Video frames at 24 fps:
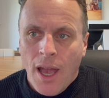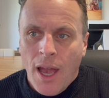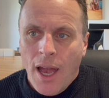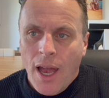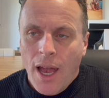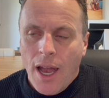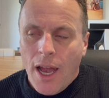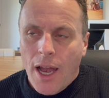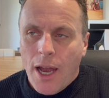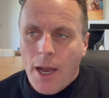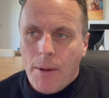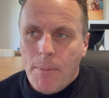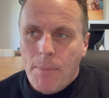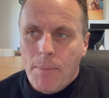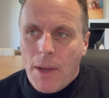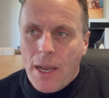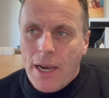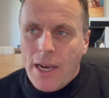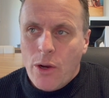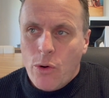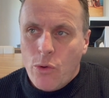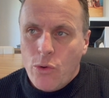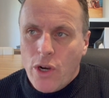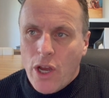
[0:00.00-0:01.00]
A
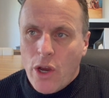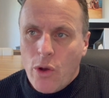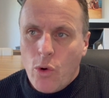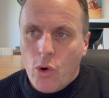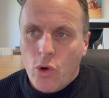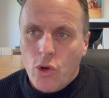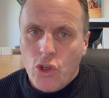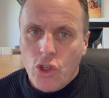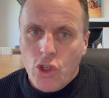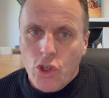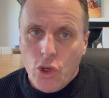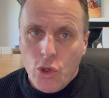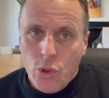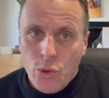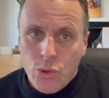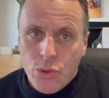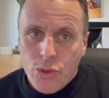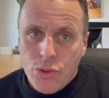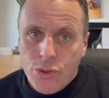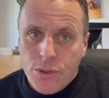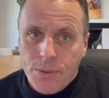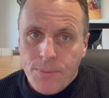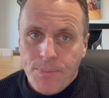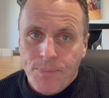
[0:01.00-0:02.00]
little note on
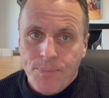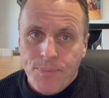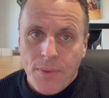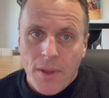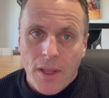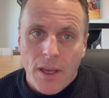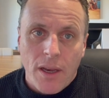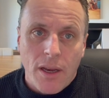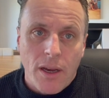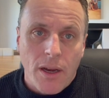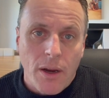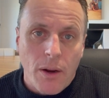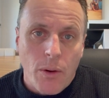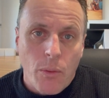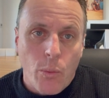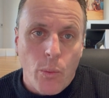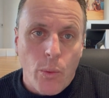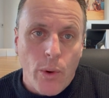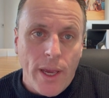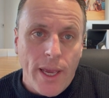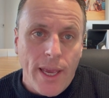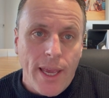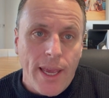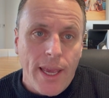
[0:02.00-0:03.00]
use.
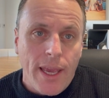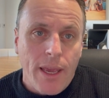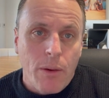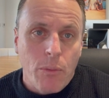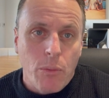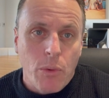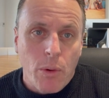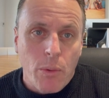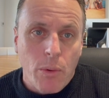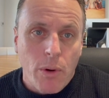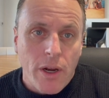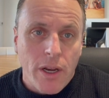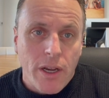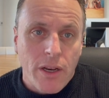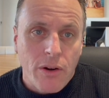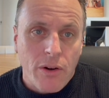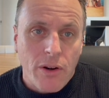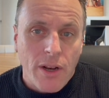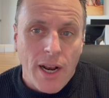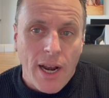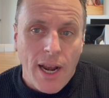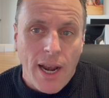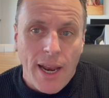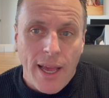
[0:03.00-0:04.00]
We were working on a
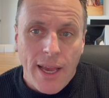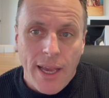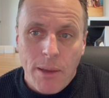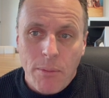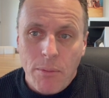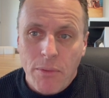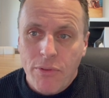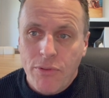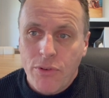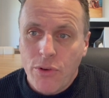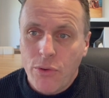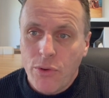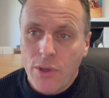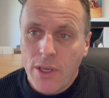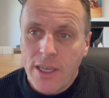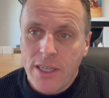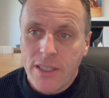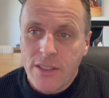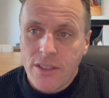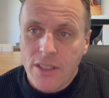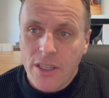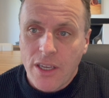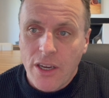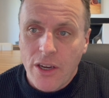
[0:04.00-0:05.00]
claim a few
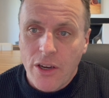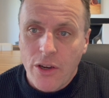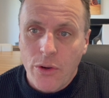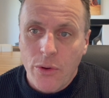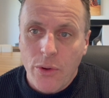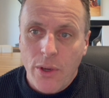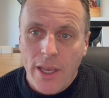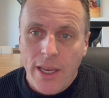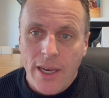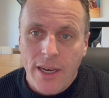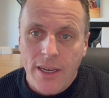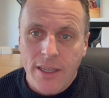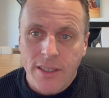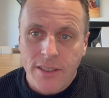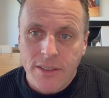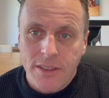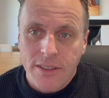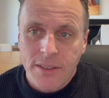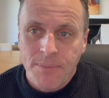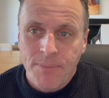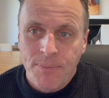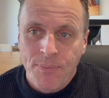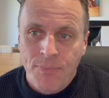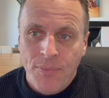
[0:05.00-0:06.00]
years ago in
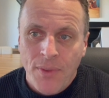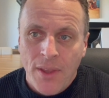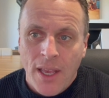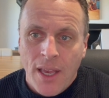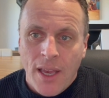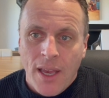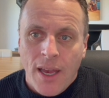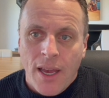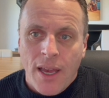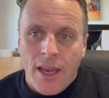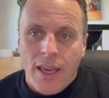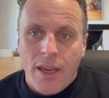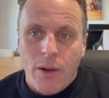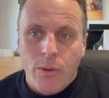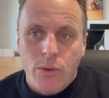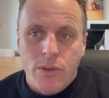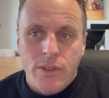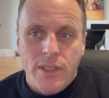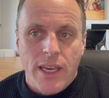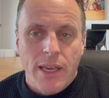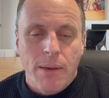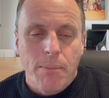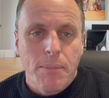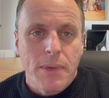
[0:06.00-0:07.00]
London. It was
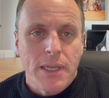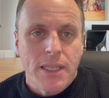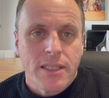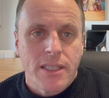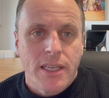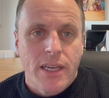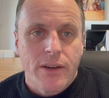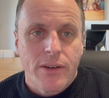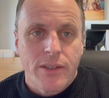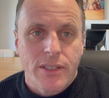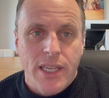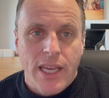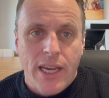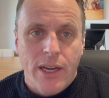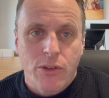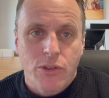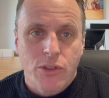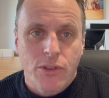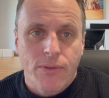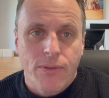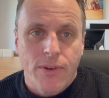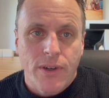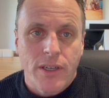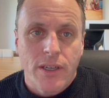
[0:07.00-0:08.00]
a mid-terrace house
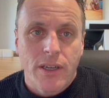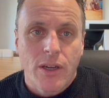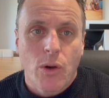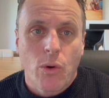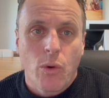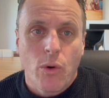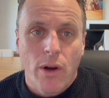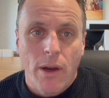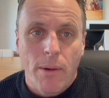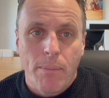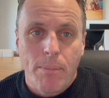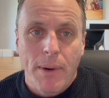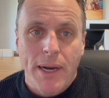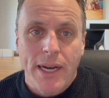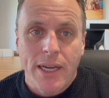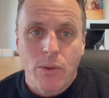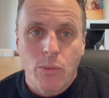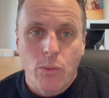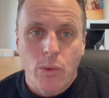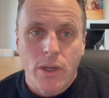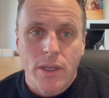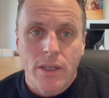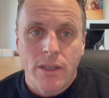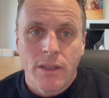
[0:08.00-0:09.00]
fire, quite a bad
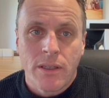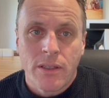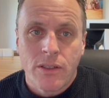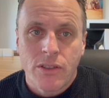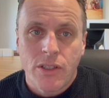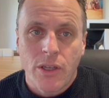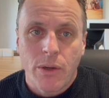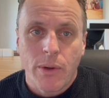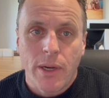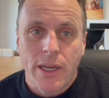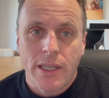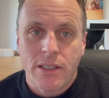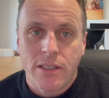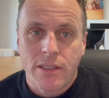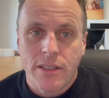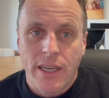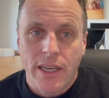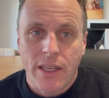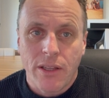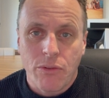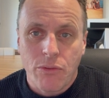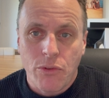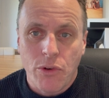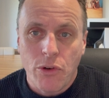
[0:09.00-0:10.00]
one. So we had to take
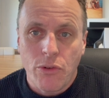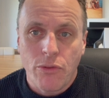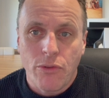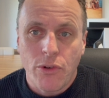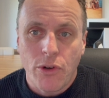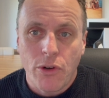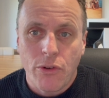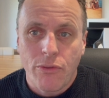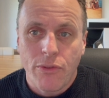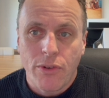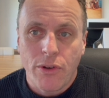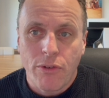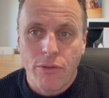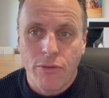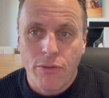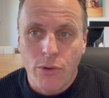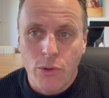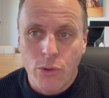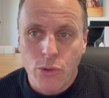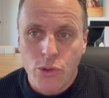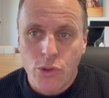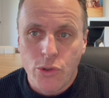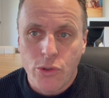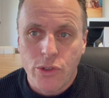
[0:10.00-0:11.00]
the roof off. There were
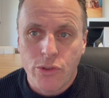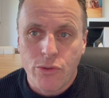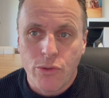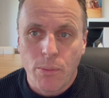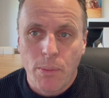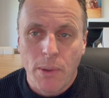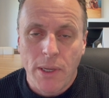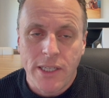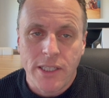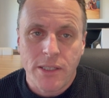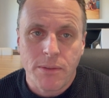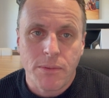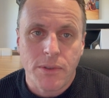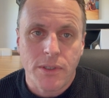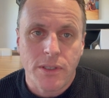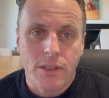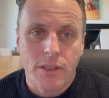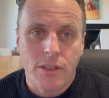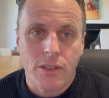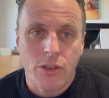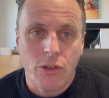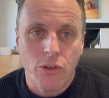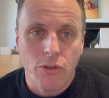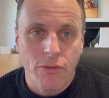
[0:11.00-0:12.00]
floor joist replacements to
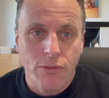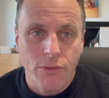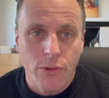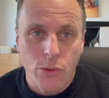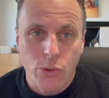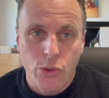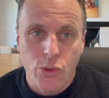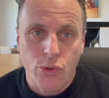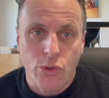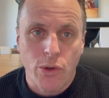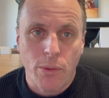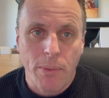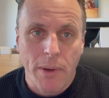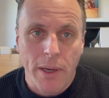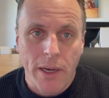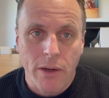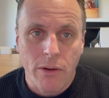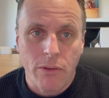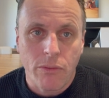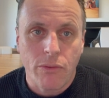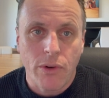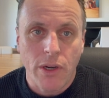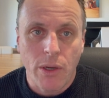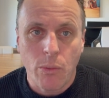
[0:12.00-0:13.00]
do, full strip
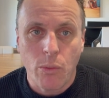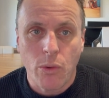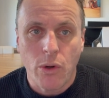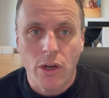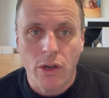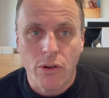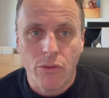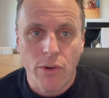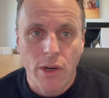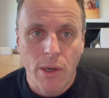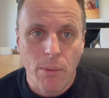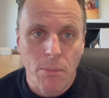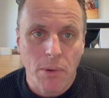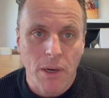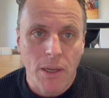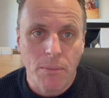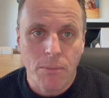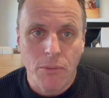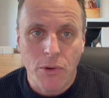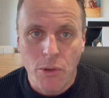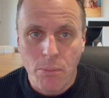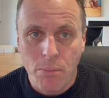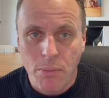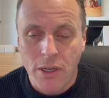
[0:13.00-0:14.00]
out, rewire, replumb,
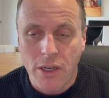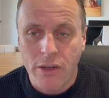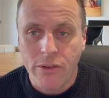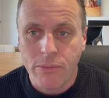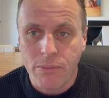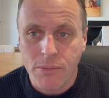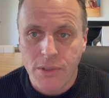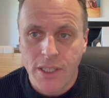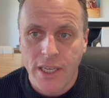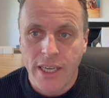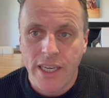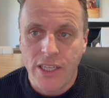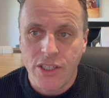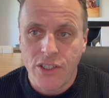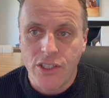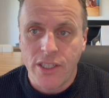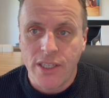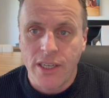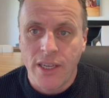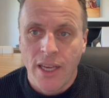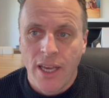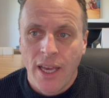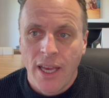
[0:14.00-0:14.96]
new bathrooms, kitchen.